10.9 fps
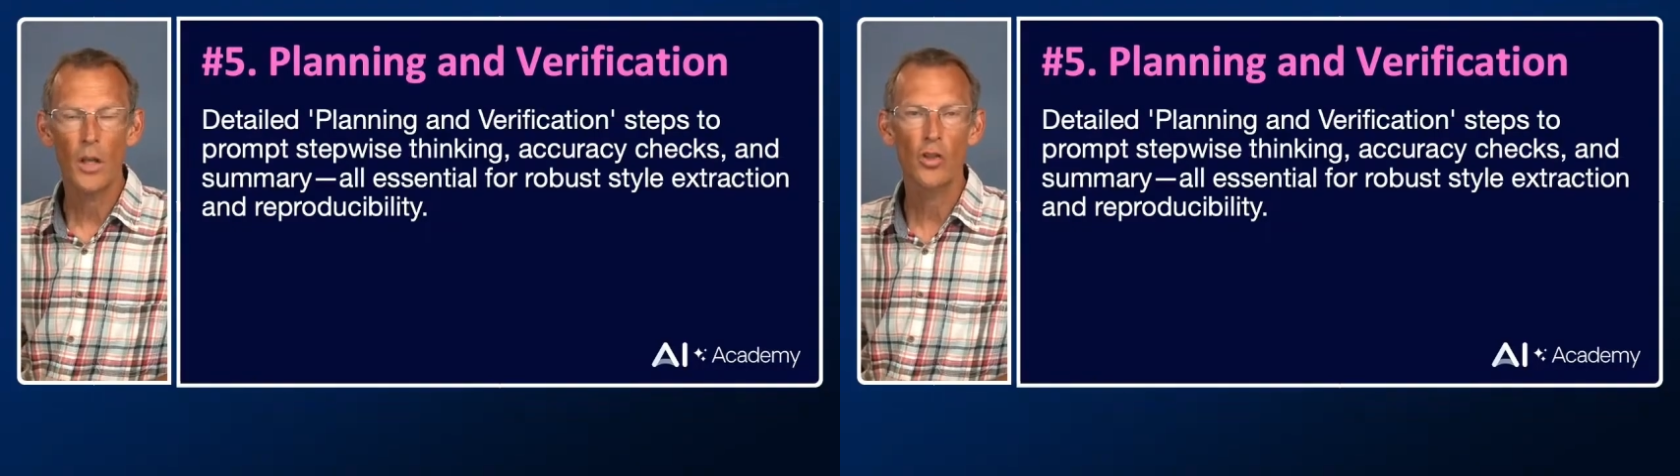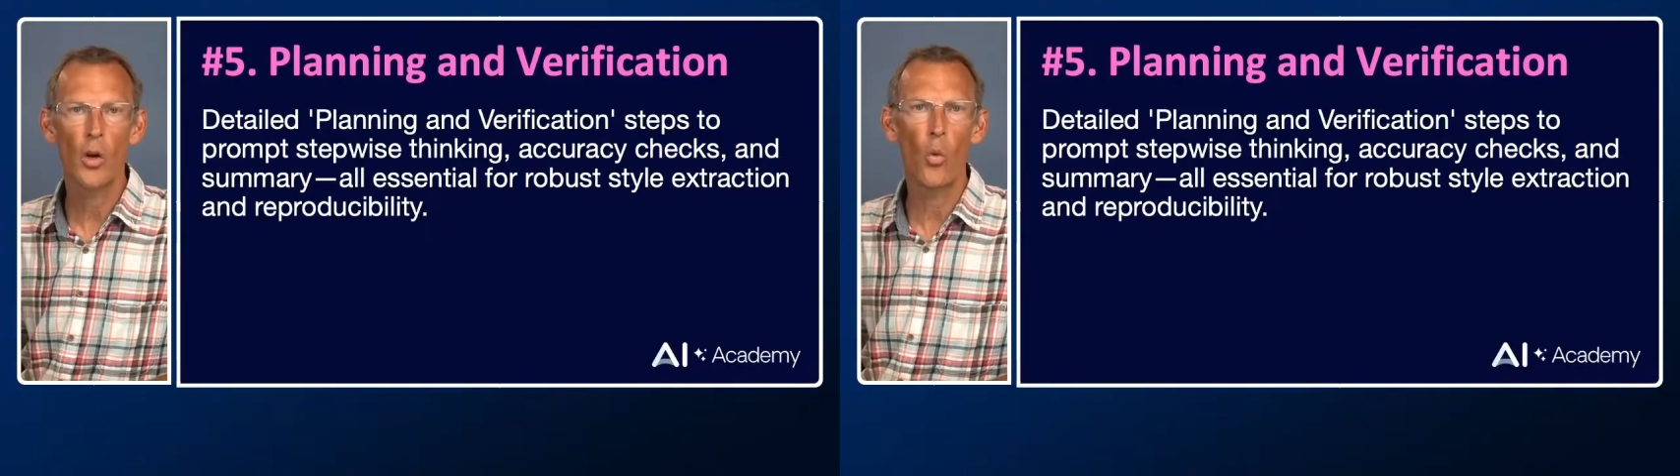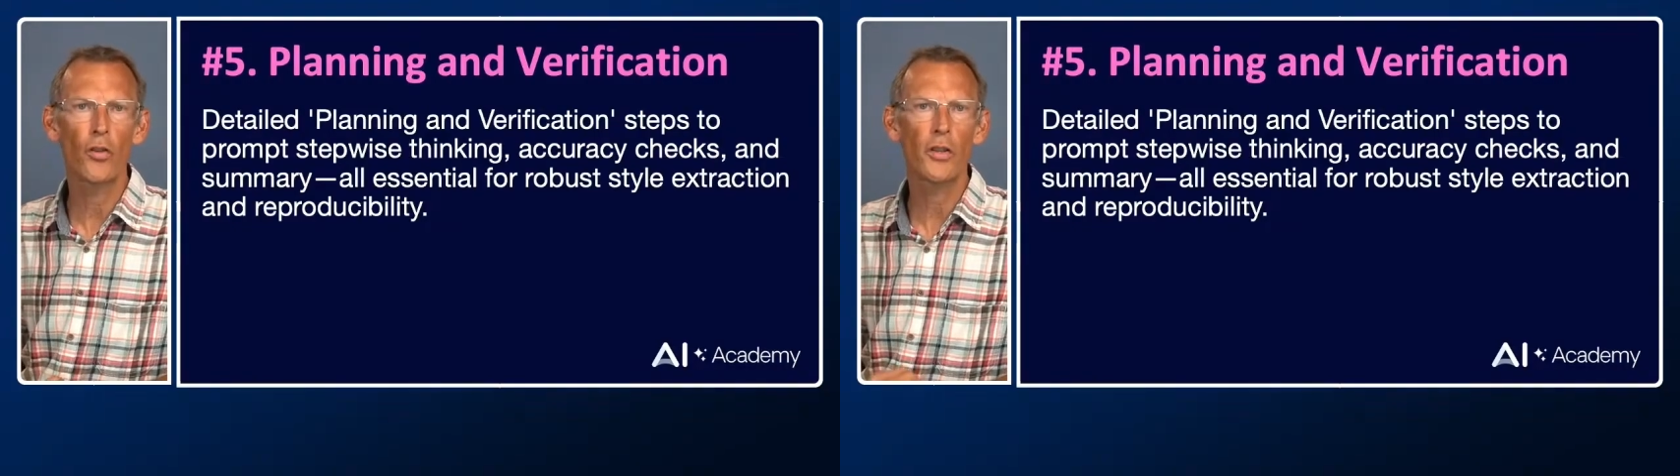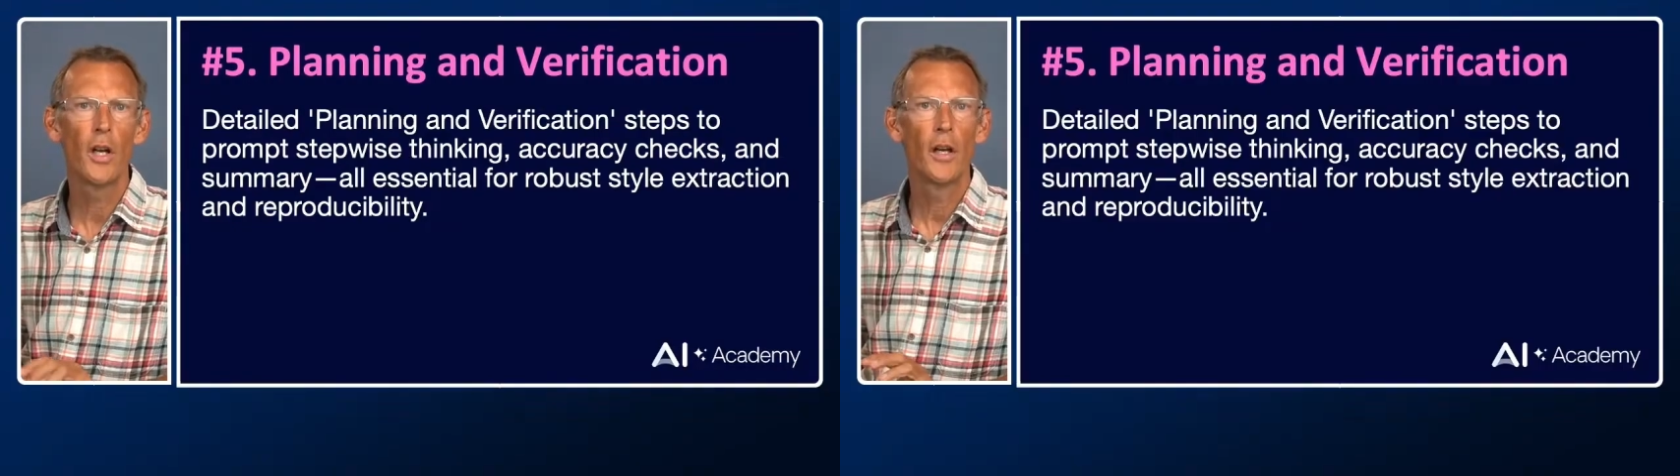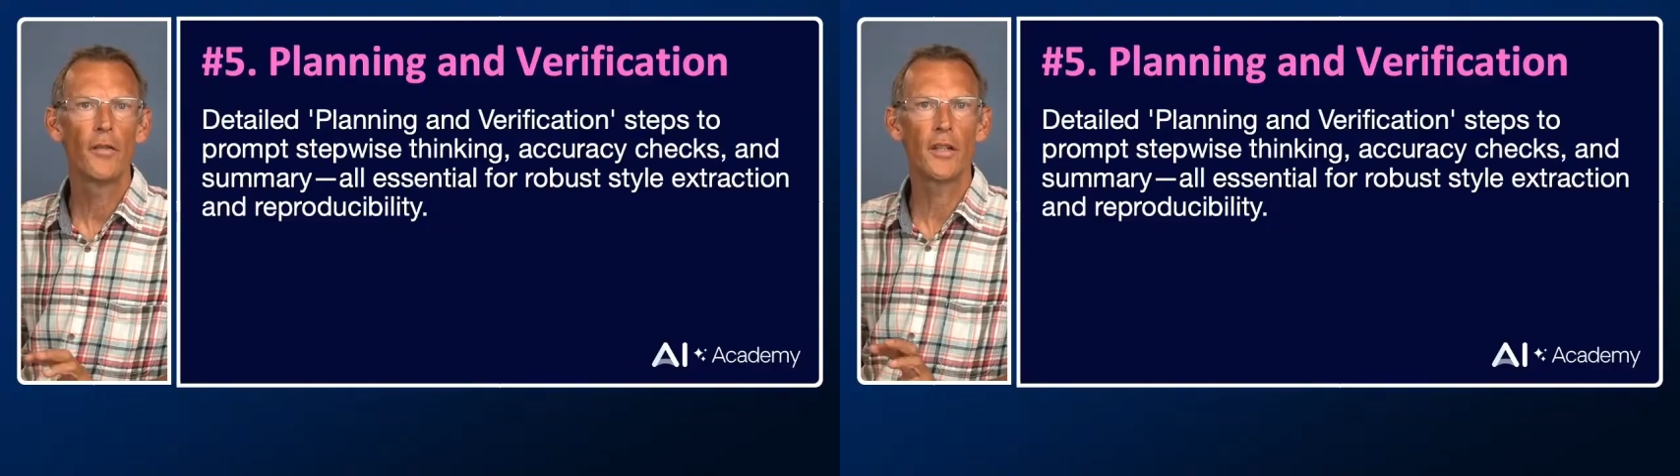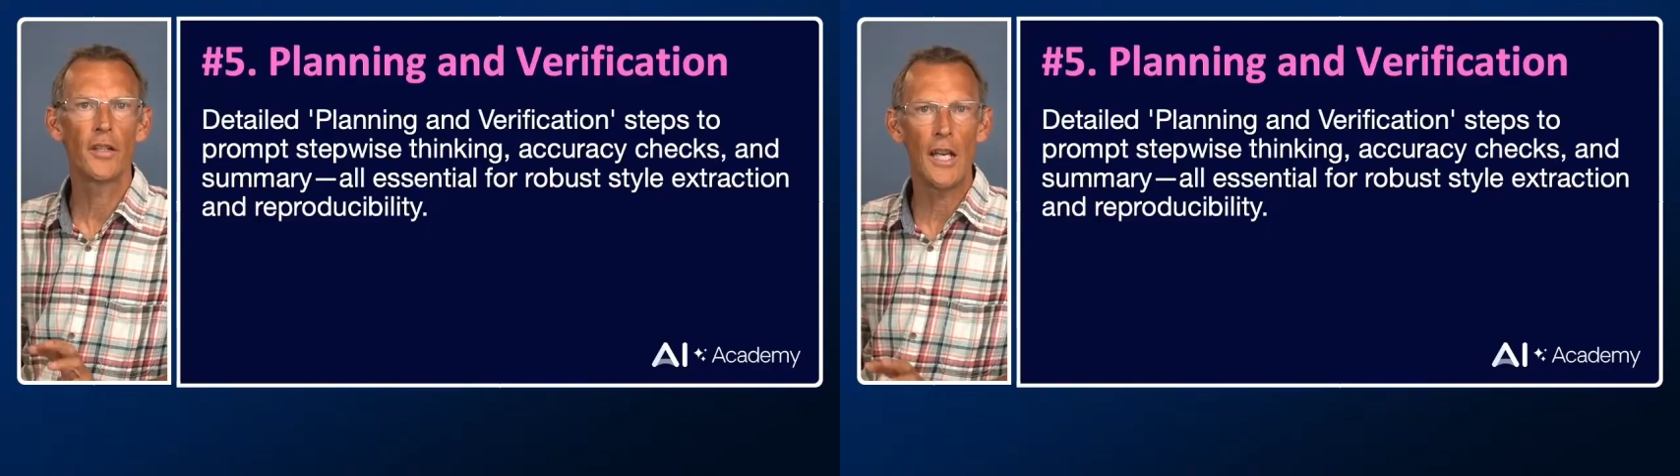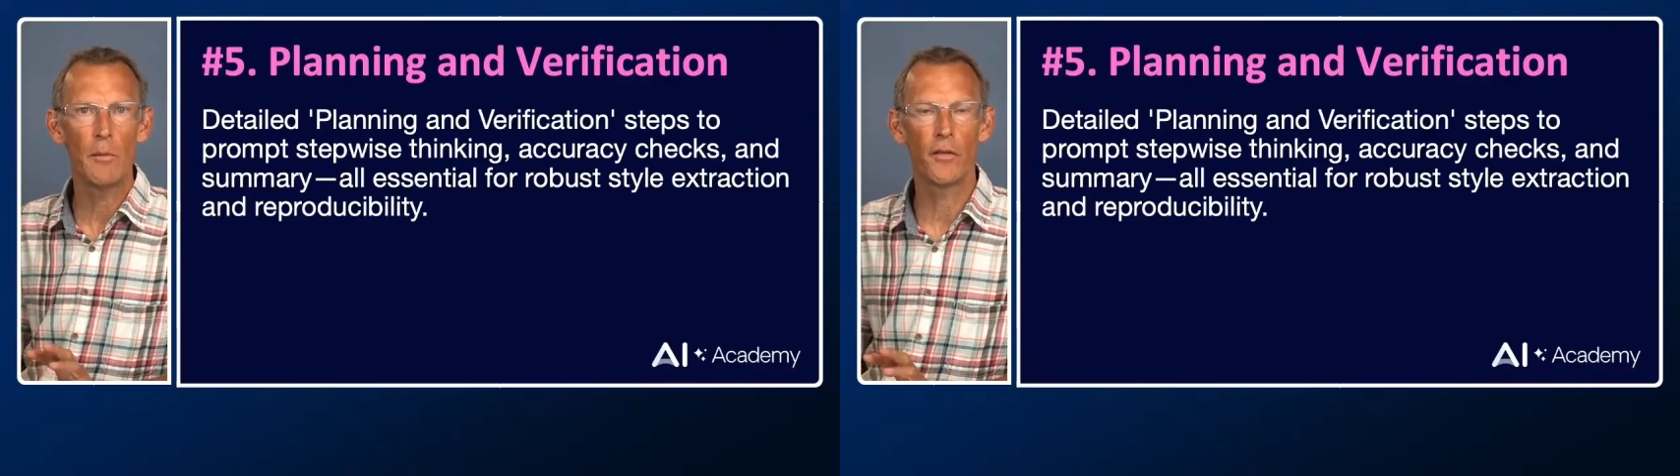So what the team